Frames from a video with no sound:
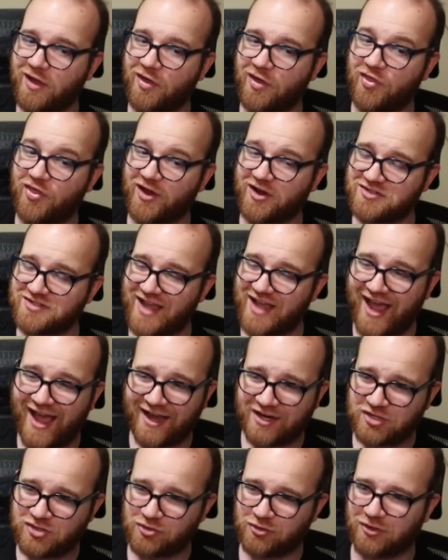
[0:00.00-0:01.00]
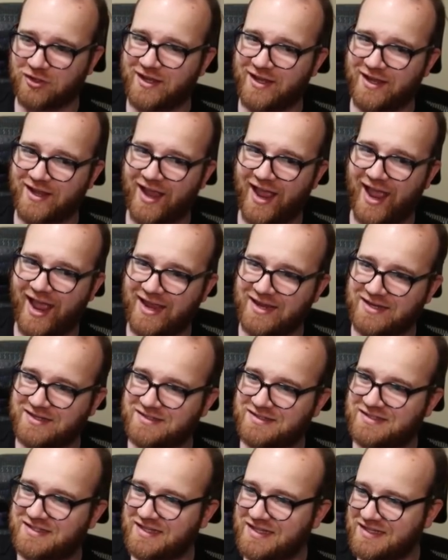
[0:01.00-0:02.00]
there's actually a
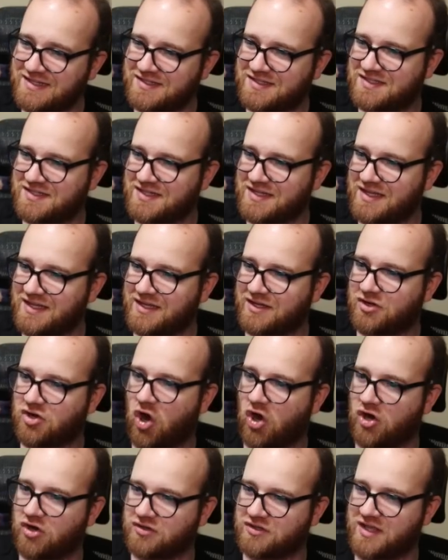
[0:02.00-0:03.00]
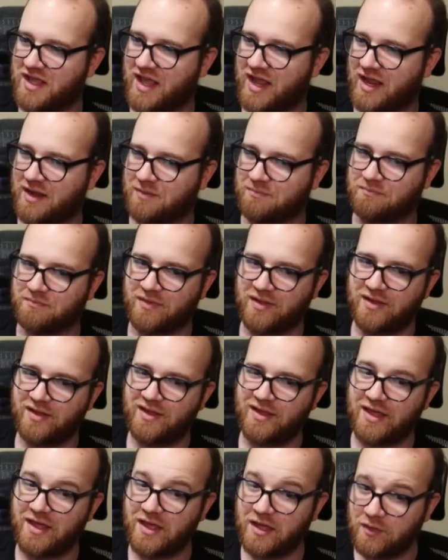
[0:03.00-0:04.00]
DC card game
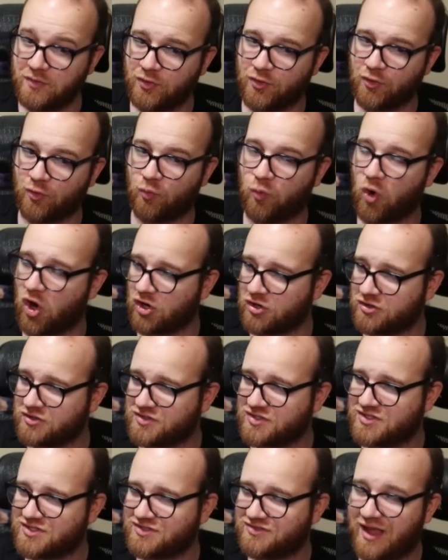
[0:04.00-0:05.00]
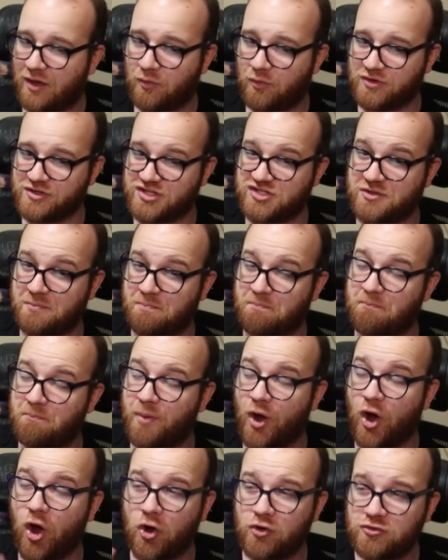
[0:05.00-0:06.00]
in the works that was
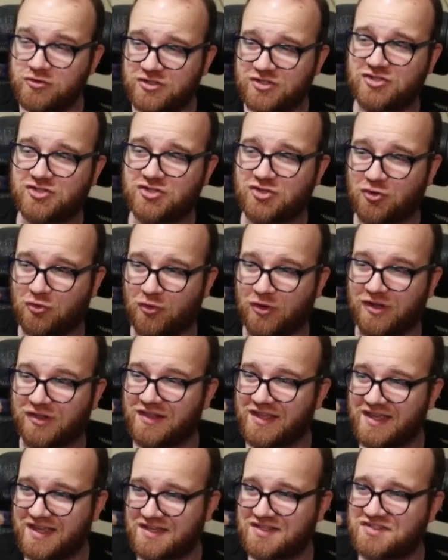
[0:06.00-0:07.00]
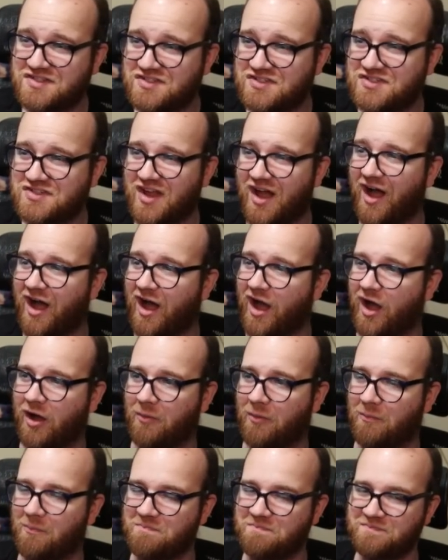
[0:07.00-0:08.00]
supposed to release,
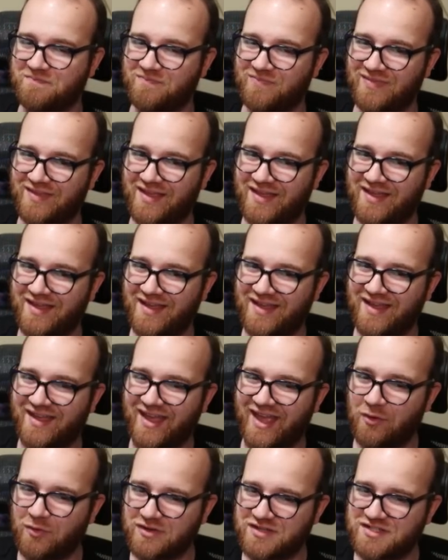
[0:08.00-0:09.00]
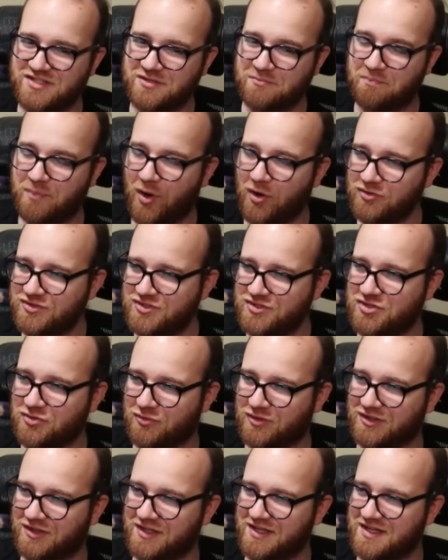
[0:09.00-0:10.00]
it was supposed to
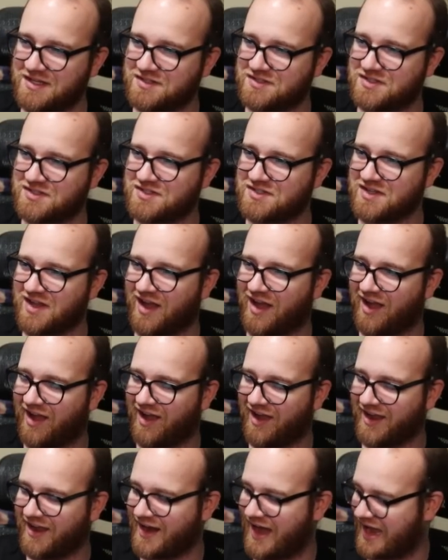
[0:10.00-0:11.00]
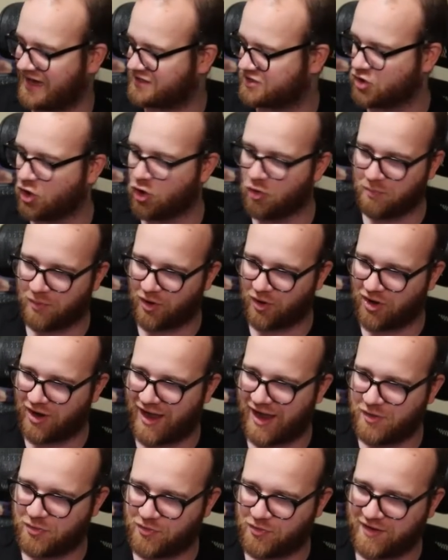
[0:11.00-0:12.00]
release in October,
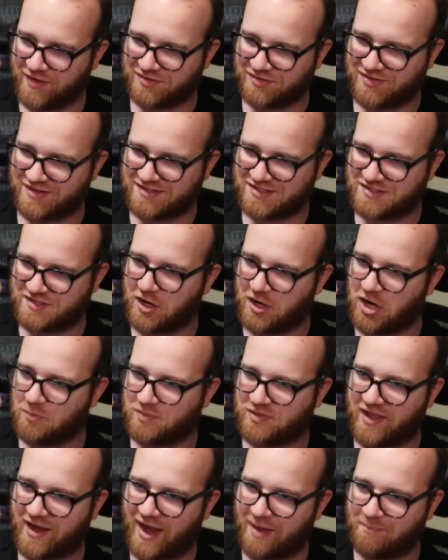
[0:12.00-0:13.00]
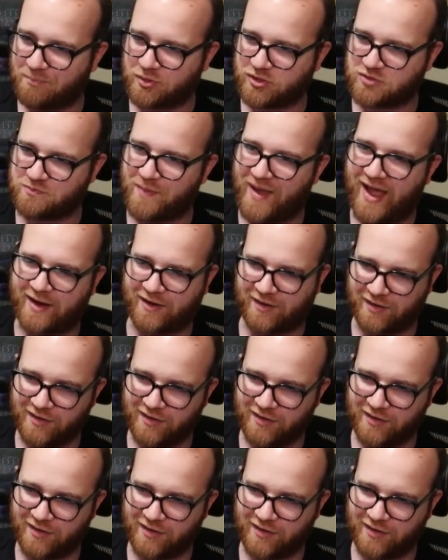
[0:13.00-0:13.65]
I think, this year, but they got pushed back.